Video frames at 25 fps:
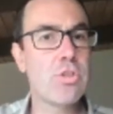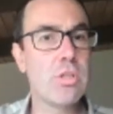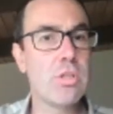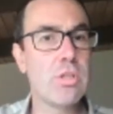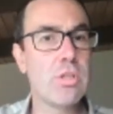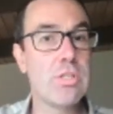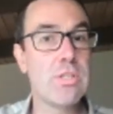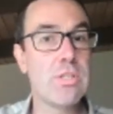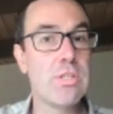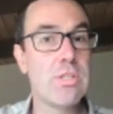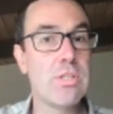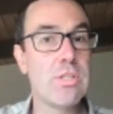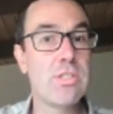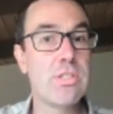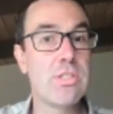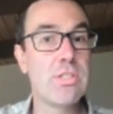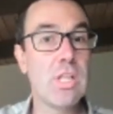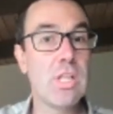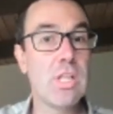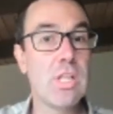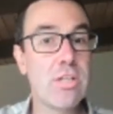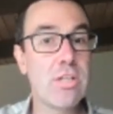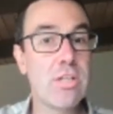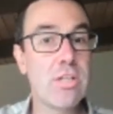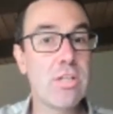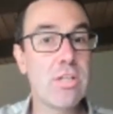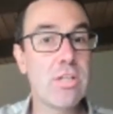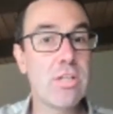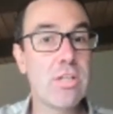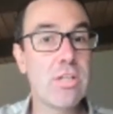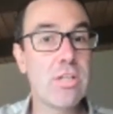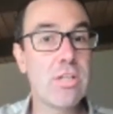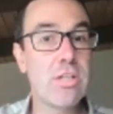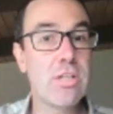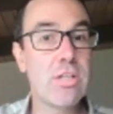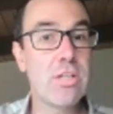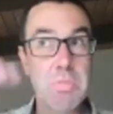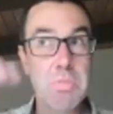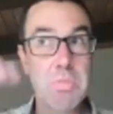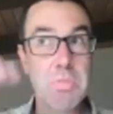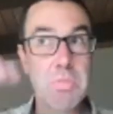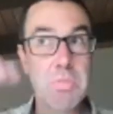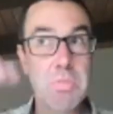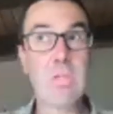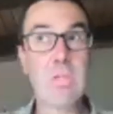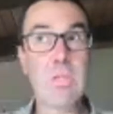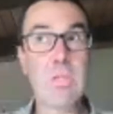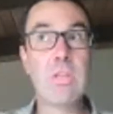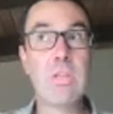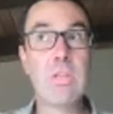does the selection limit or
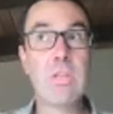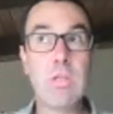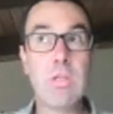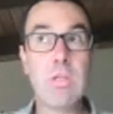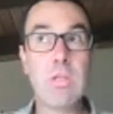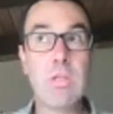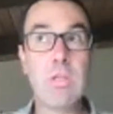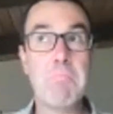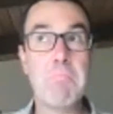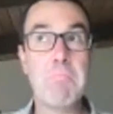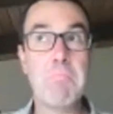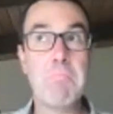the